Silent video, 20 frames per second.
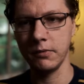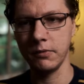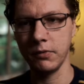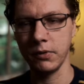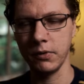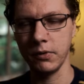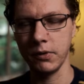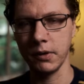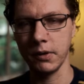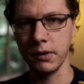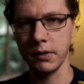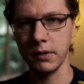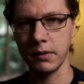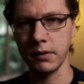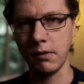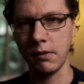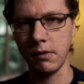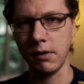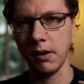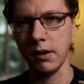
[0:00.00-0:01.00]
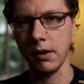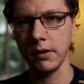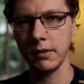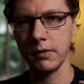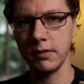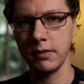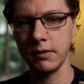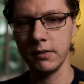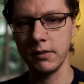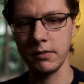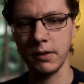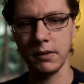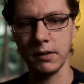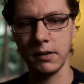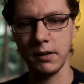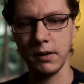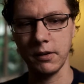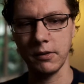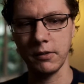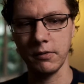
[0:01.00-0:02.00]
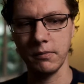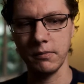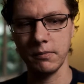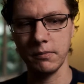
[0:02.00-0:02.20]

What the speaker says: for the cost, like the cost